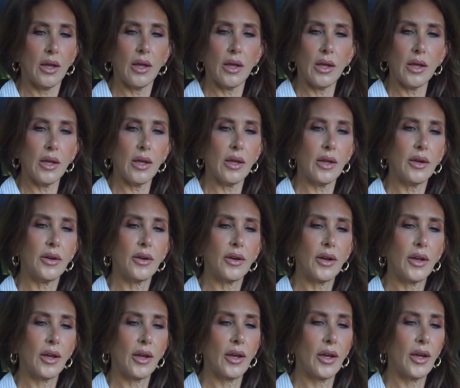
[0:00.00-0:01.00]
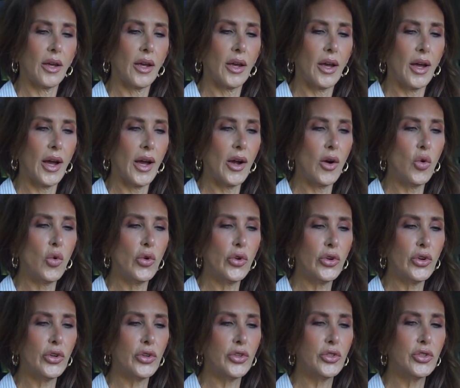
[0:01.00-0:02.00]
And I
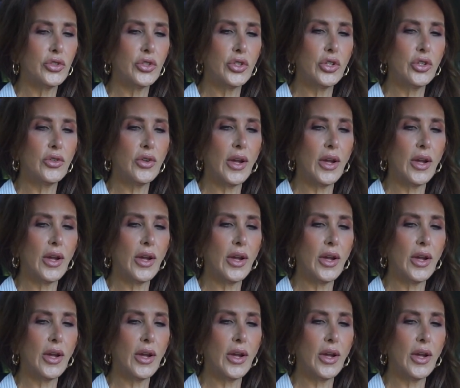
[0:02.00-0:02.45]
ordered two